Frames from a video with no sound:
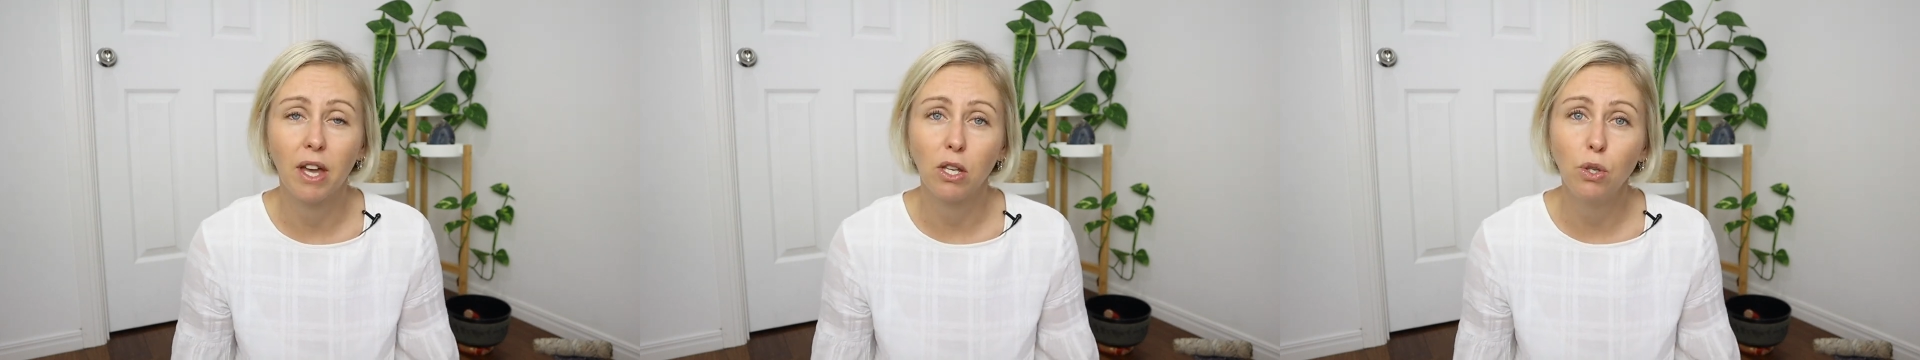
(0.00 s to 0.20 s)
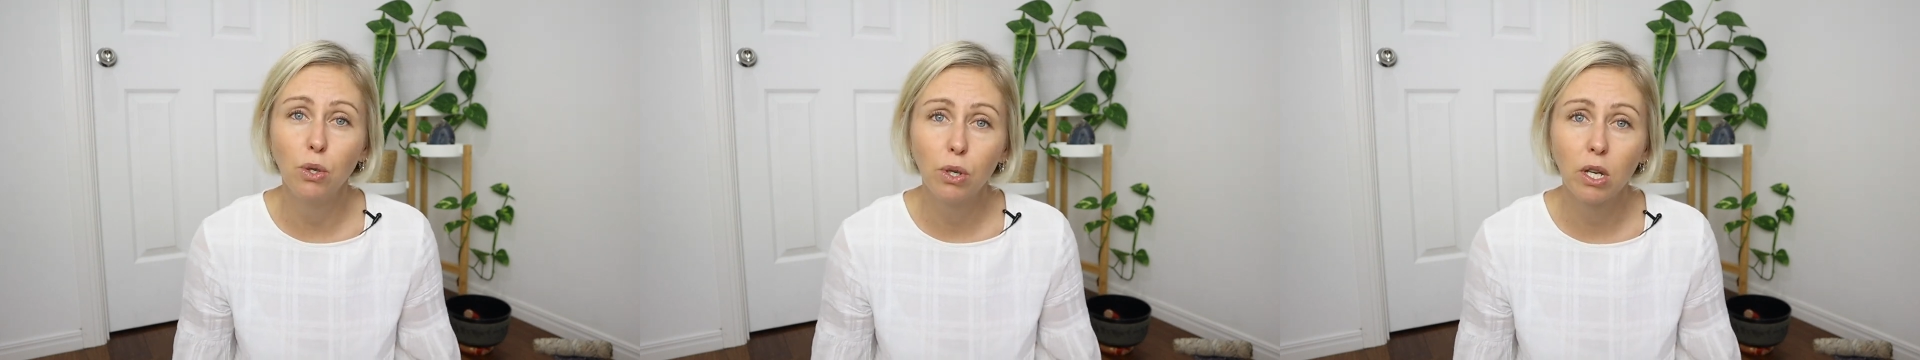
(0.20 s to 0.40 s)

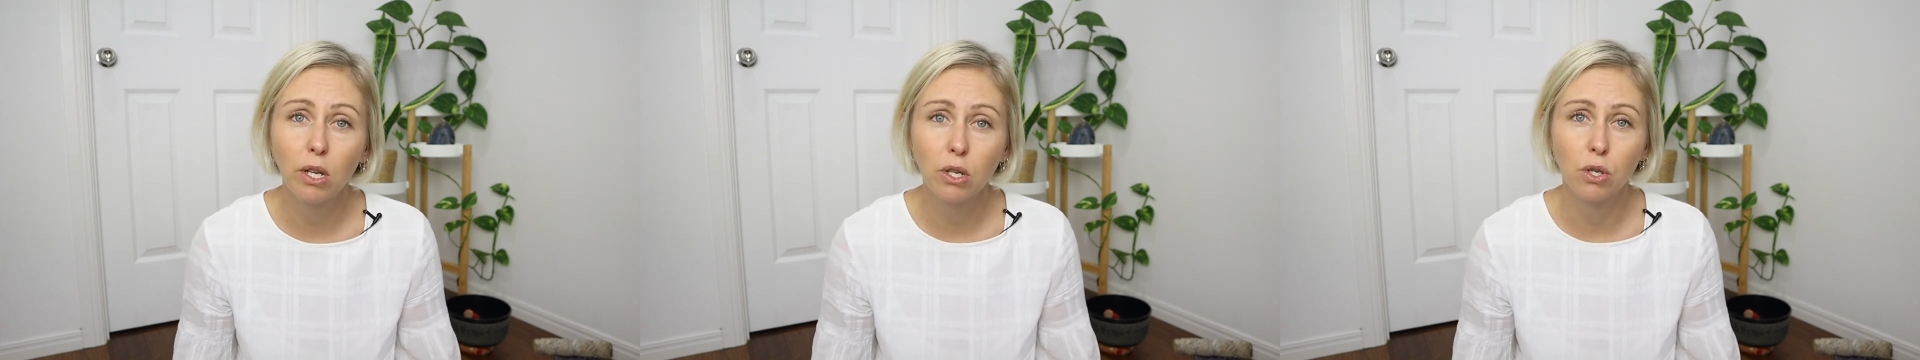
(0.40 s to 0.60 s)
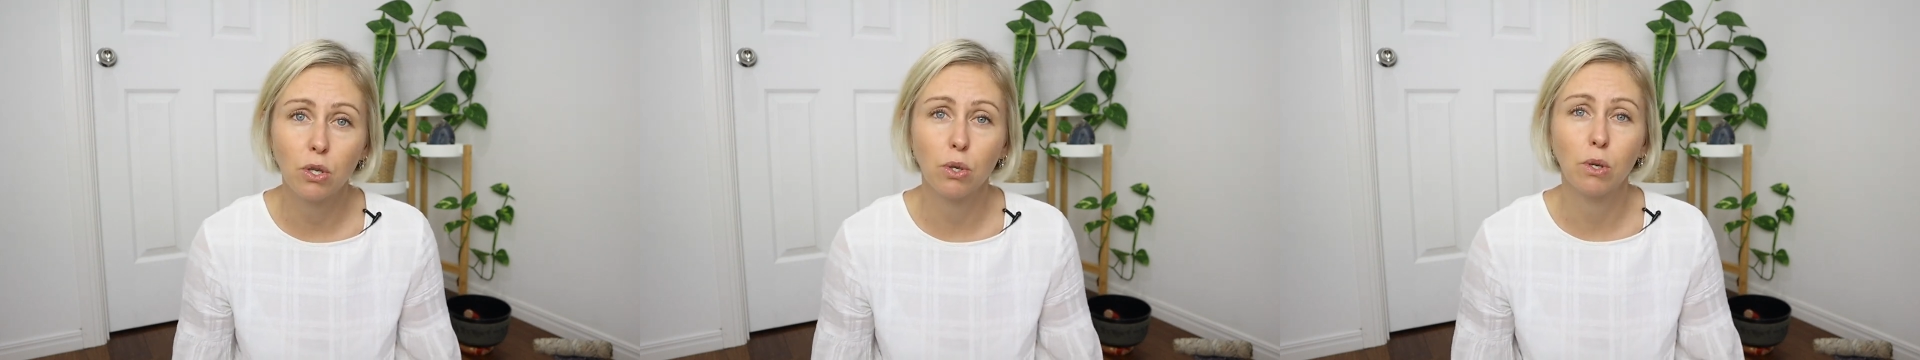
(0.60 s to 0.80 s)
that you
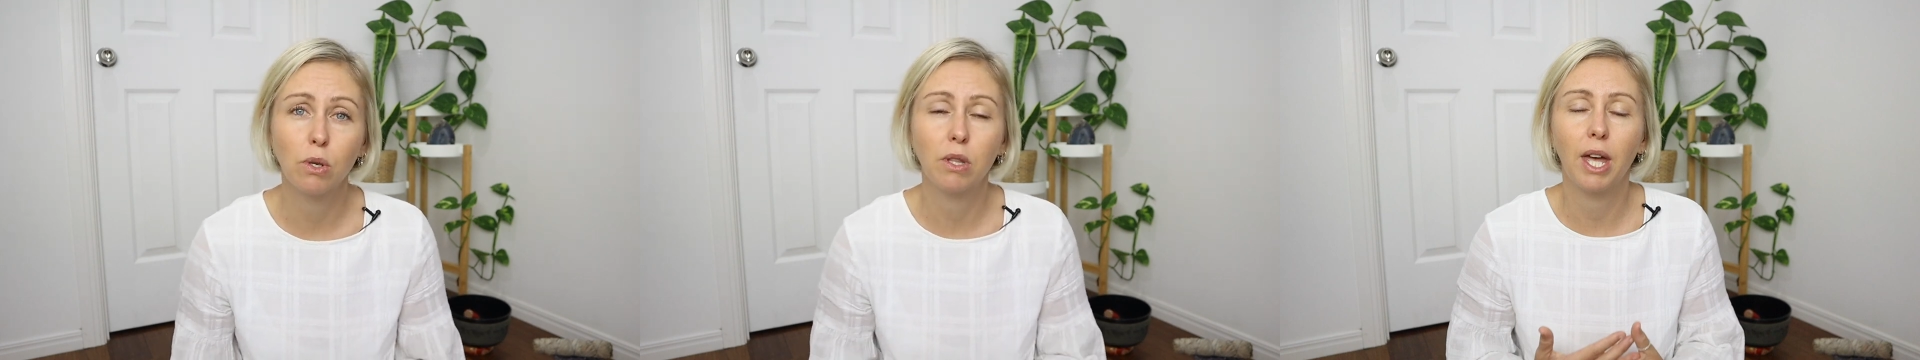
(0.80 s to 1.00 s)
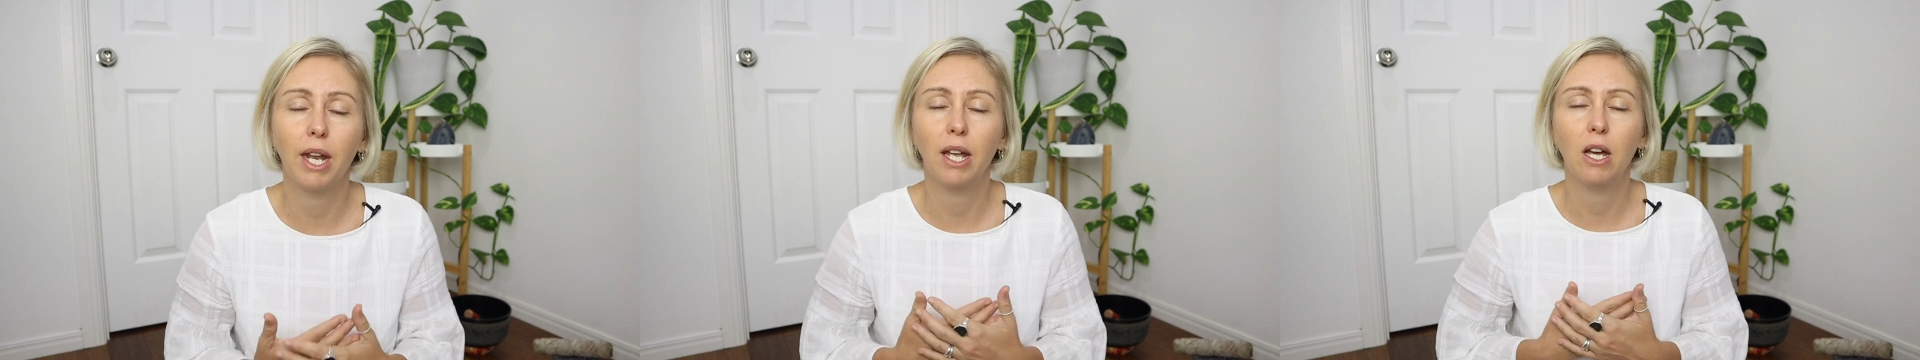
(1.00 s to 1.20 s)
can
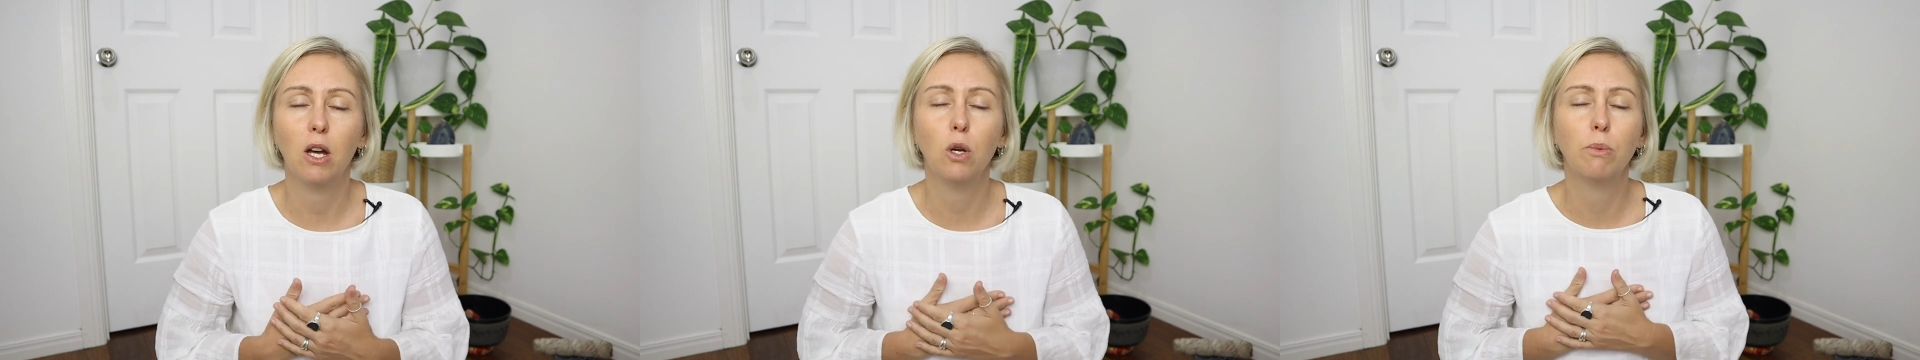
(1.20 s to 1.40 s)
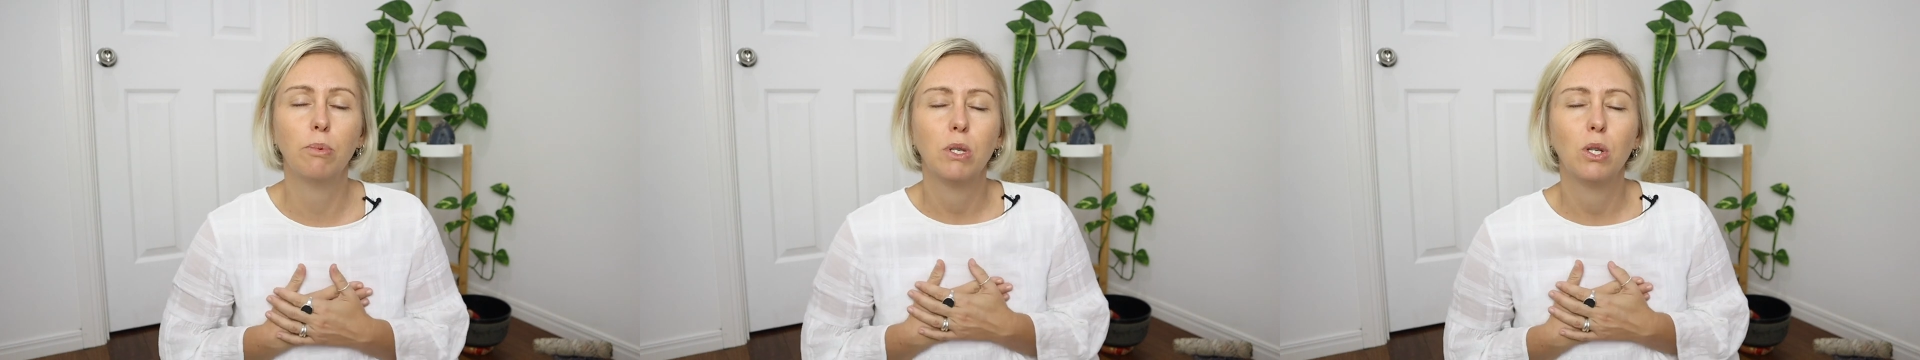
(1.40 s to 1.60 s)
do that
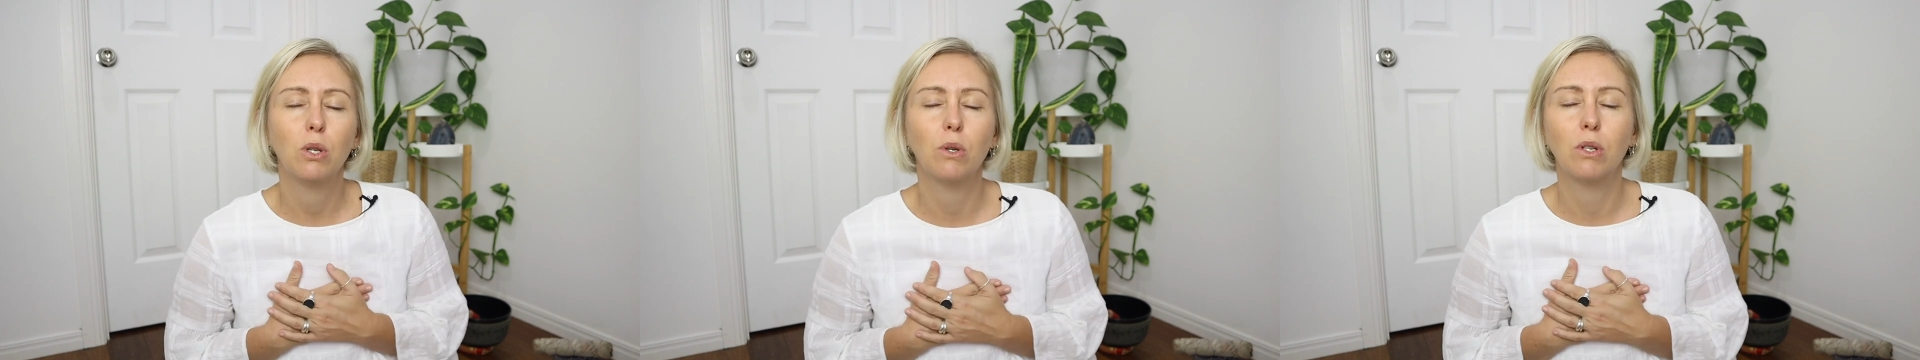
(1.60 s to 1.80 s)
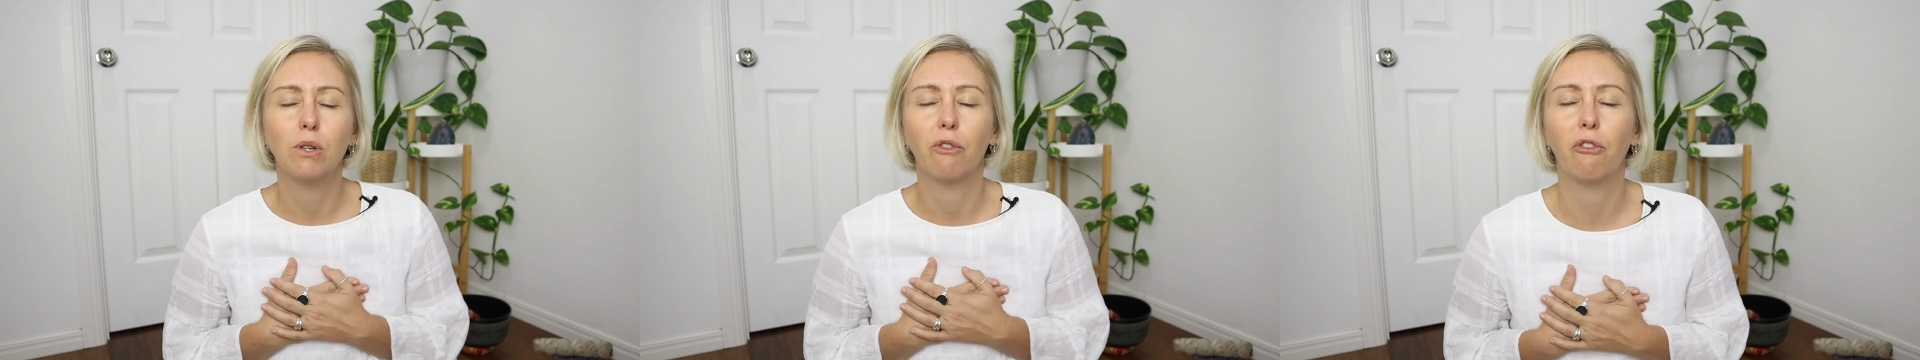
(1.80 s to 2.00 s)
helps
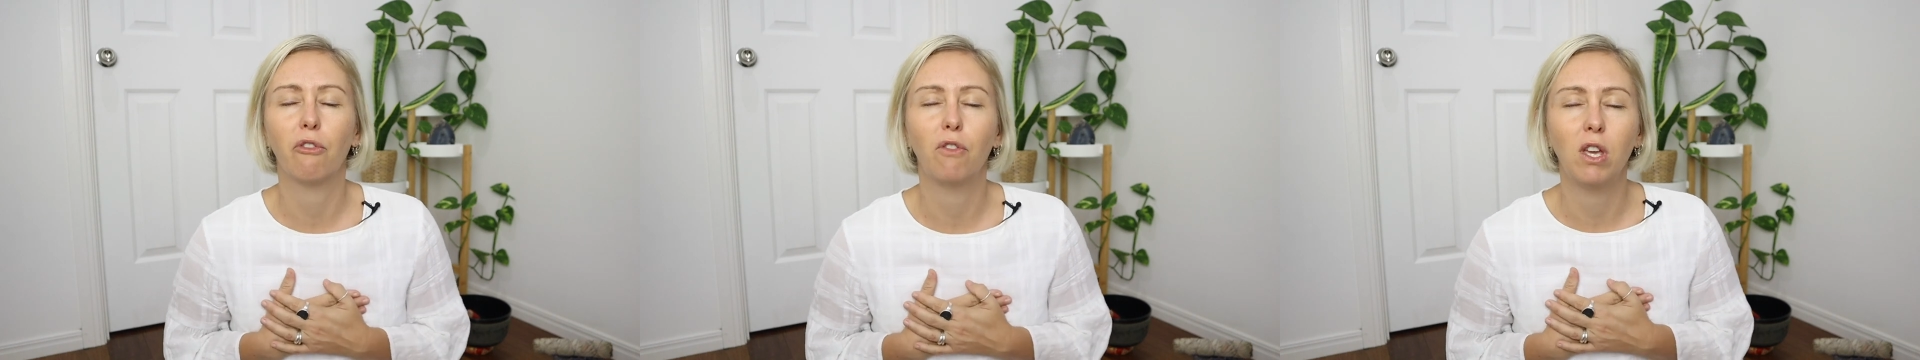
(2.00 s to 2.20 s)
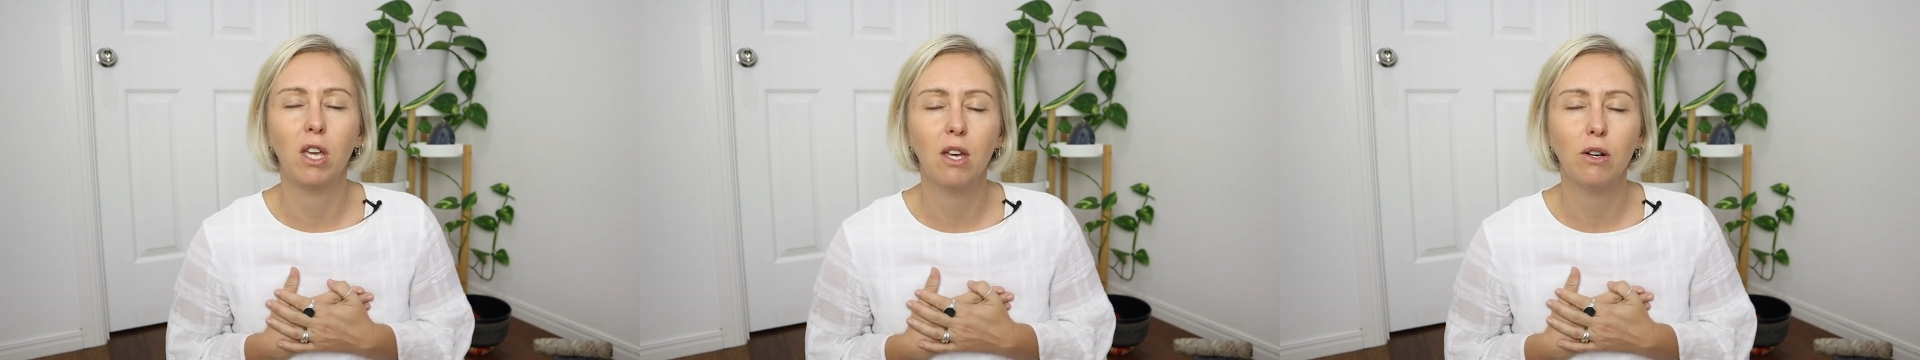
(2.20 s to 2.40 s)
you to
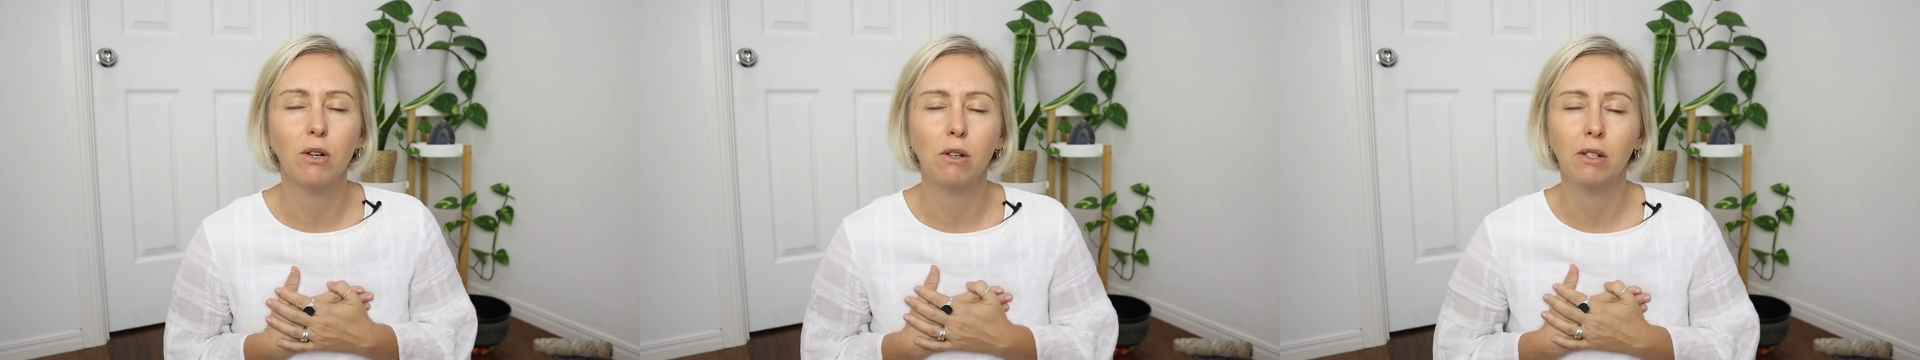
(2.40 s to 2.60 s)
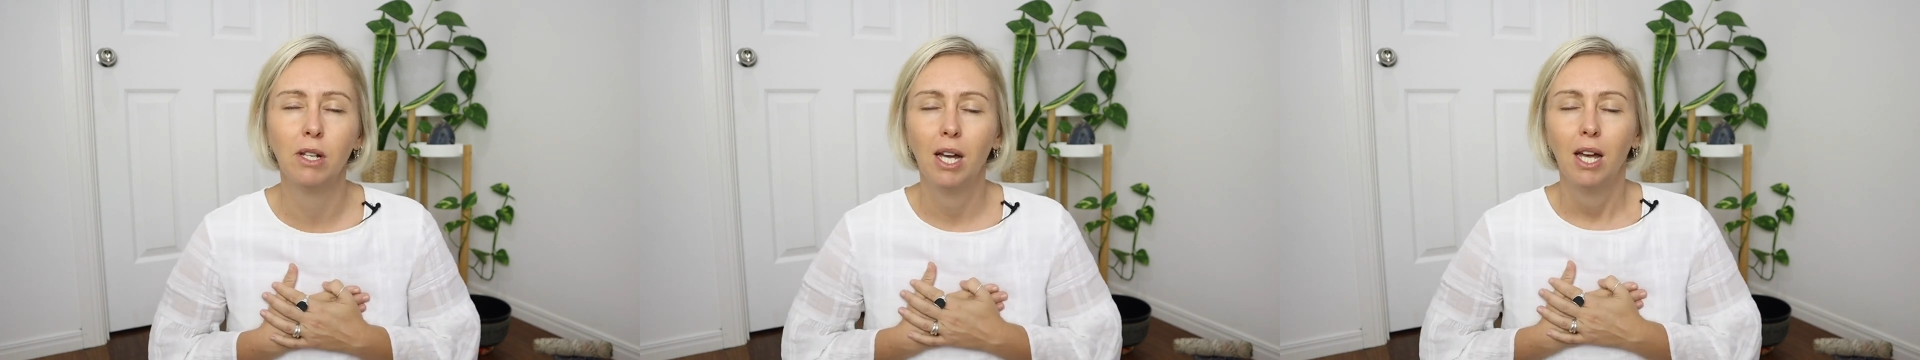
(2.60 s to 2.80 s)

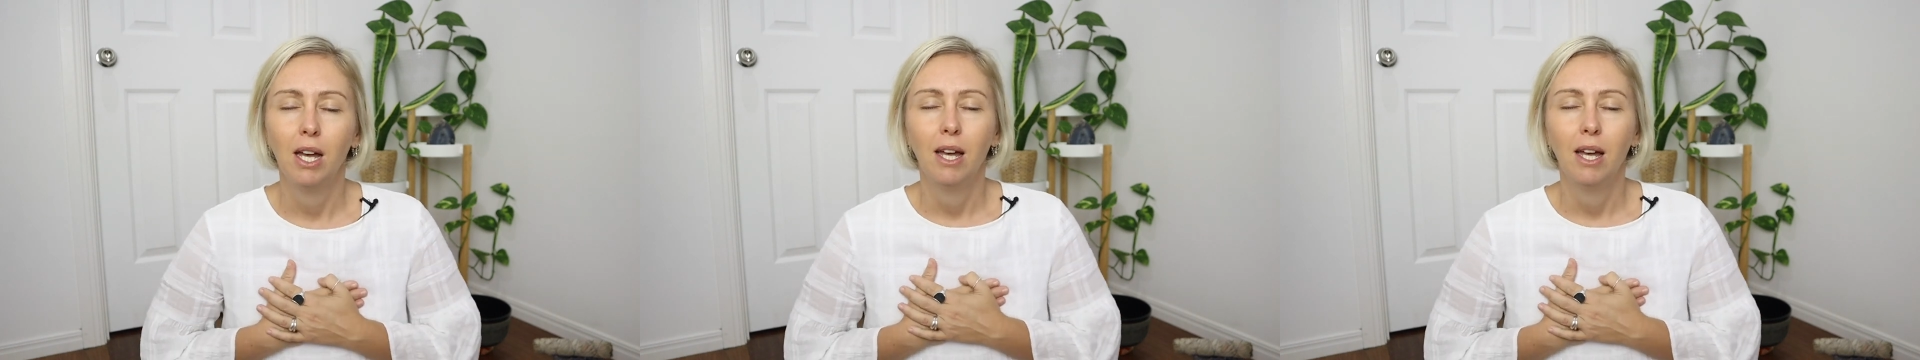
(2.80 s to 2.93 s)
feel